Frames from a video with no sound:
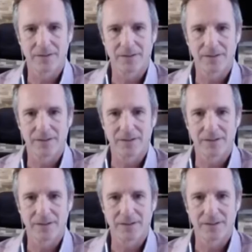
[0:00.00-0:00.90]

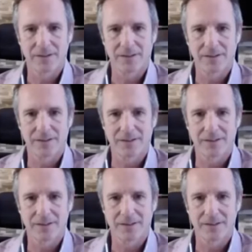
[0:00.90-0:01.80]

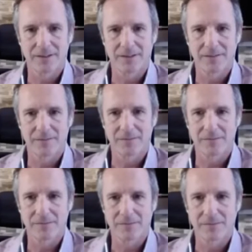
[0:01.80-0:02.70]

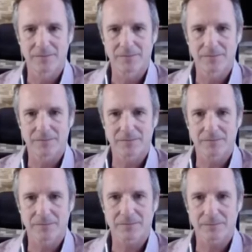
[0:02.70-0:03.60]

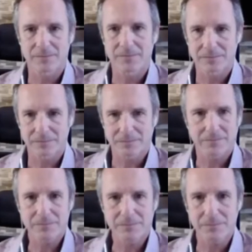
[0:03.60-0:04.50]

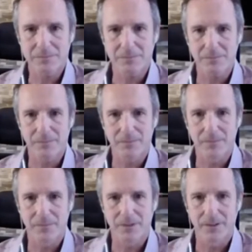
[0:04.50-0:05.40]

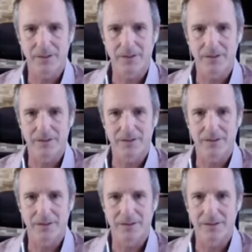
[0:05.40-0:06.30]

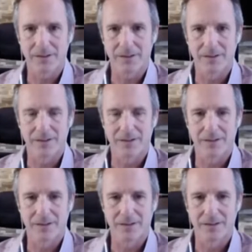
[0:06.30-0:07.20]

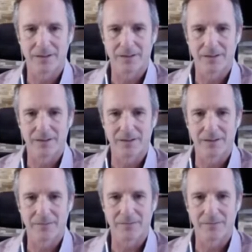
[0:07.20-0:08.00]
No words are spoken by the person on screen.